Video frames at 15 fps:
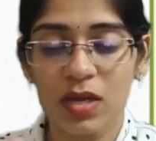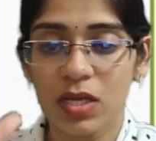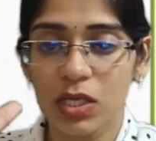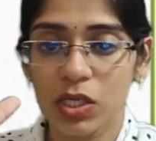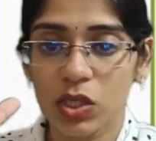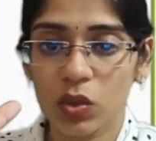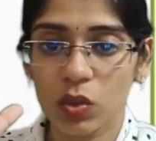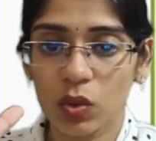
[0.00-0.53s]

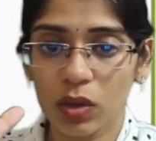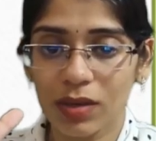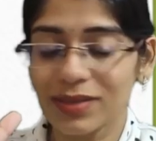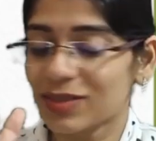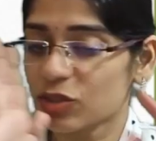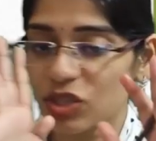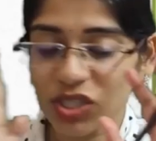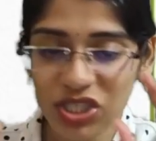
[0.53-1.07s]
So,
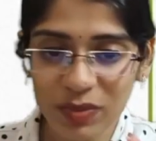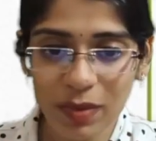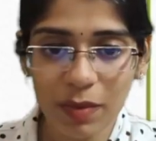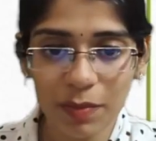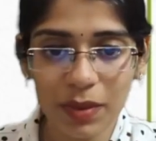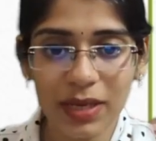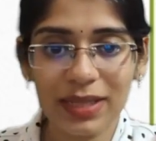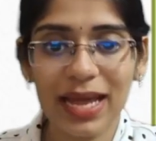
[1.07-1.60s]
just
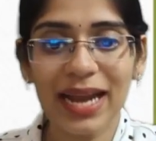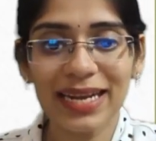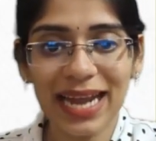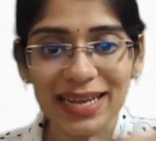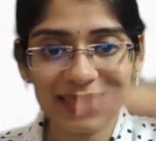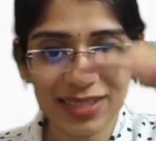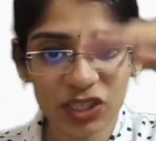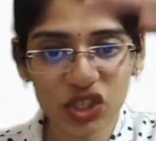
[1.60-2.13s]
remember that
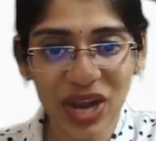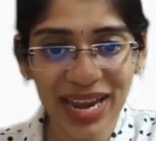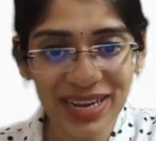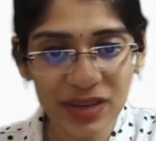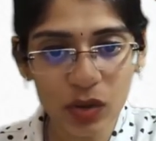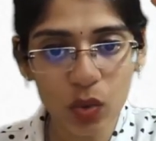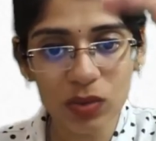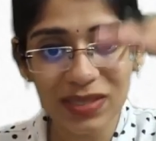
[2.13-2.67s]
as a
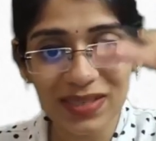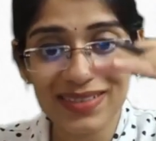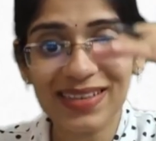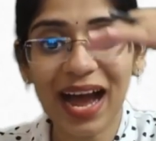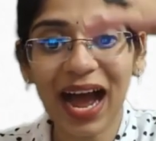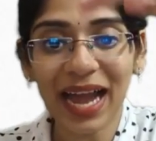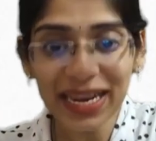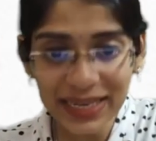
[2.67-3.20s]
child grows, his
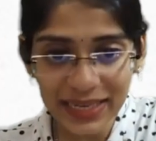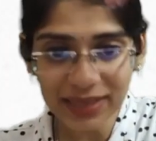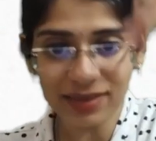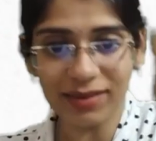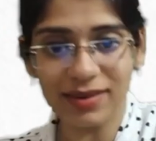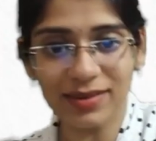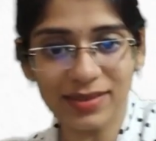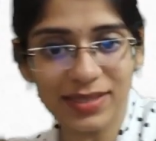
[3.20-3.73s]
height
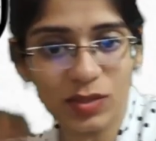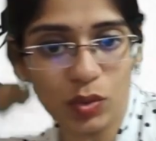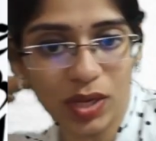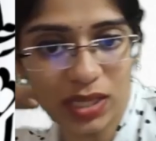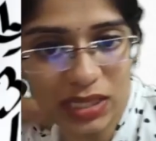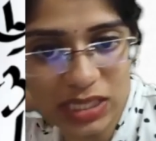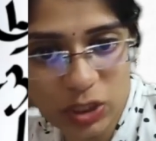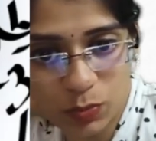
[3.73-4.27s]
increases,
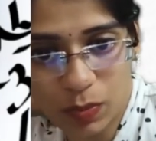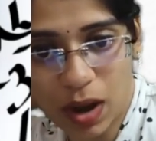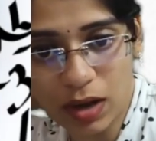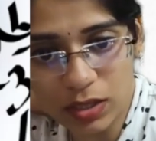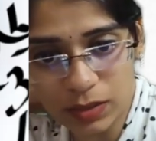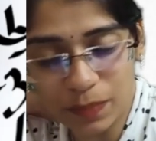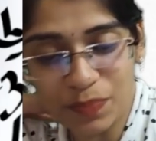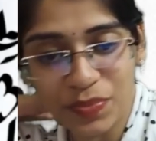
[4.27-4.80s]
okay, this part.